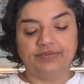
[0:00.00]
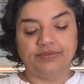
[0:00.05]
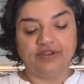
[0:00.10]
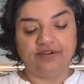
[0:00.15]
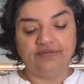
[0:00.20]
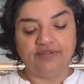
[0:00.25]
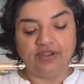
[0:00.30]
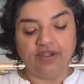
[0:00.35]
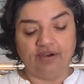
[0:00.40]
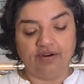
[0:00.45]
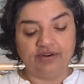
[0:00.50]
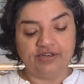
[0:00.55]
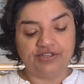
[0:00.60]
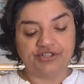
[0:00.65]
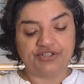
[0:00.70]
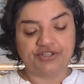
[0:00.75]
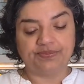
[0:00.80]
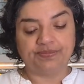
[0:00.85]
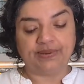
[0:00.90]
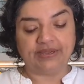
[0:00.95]
of the
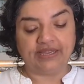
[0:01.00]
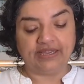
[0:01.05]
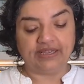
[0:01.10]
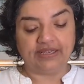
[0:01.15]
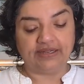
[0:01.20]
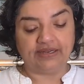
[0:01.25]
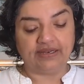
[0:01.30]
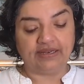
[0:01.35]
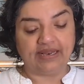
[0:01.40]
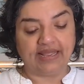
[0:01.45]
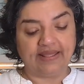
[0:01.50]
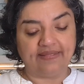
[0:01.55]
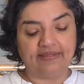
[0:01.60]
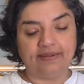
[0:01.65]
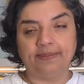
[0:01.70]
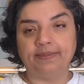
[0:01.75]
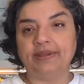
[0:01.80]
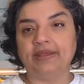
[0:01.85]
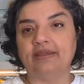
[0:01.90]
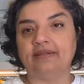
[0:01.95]
orange peel and
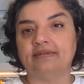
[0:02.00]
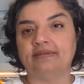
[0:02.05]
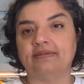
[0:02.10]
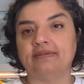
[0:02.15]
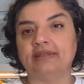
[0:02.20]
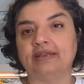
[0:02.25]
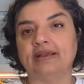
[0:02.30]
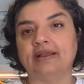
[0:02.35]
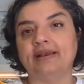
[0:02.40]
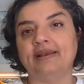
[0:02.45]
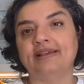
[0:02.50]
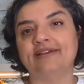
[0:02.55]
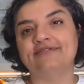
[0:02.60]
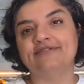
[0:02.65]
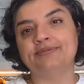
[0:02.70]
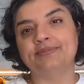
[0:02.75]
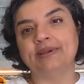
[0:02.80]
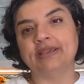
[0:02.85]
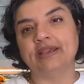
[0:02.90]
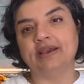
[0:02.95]
the pith that are
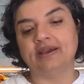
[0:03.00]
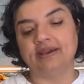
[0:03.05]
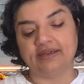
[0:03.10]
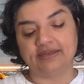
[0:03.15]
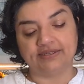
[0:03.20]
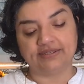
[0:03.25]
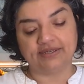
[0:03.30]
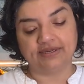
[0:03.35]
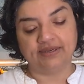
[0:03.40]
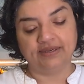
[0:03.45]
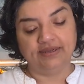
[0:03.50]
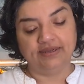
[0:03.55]
left behind